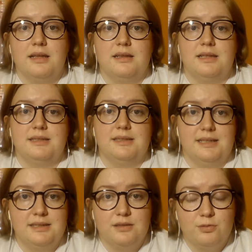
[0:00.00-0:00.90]
This
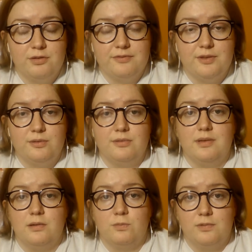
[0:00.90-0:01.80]
isn't a review.
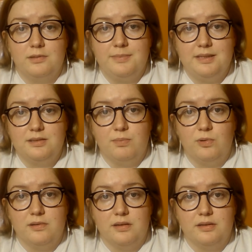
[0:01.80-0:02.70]
There will be
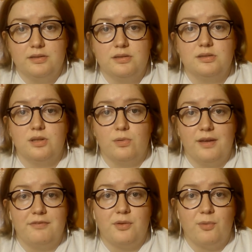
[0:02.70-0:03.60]
spoilers, so
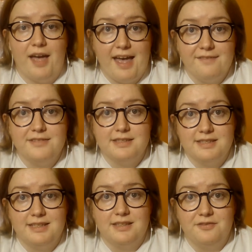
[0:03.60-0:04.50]
if you haven't
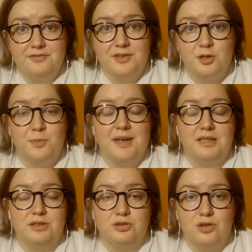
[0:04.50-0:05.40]
seen the film
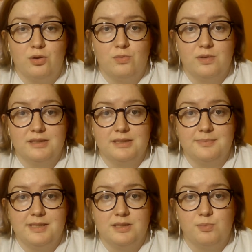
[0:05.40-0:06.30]
and you don't want to
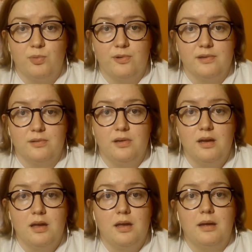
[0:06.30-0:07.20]
be spoiled,
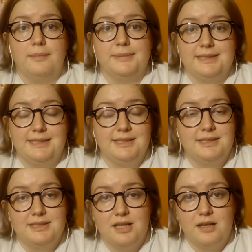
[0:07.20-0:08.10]

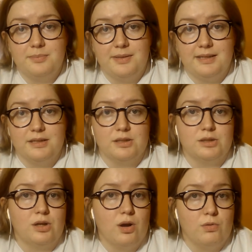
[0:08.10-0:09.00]
please stop
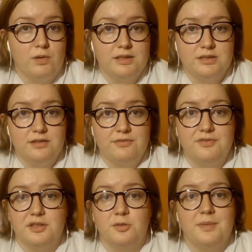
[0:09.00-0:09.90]
here, go watch the
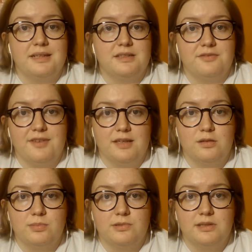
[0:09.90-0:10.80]
film. It's
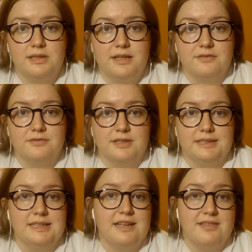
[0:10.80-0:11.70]
available on
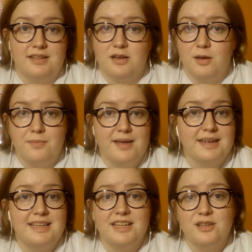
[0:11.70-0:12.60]
Netflix, and then come
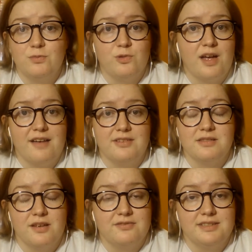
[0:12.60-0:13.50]
back here and we'll have a
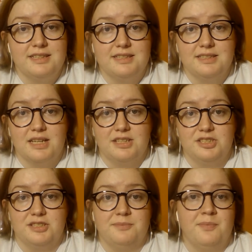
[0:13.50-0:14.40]
lovely
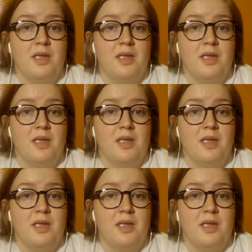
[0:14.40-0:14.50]
discussion.